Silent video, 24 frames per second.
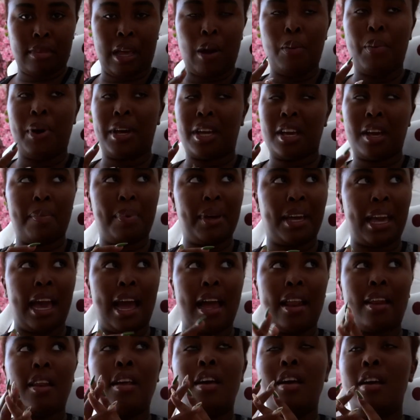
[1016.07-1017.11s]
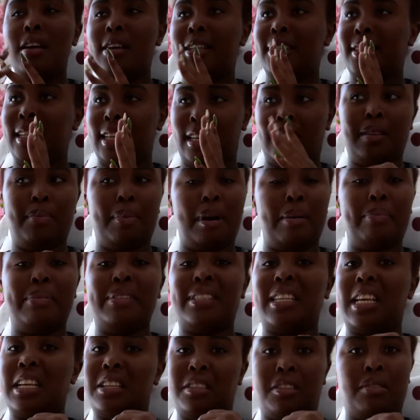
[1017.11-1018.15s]
waking up again, taking the
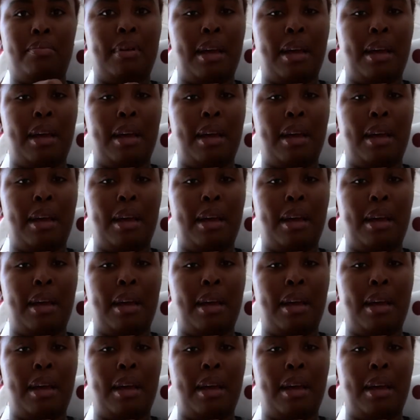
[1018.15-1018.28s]
puppies into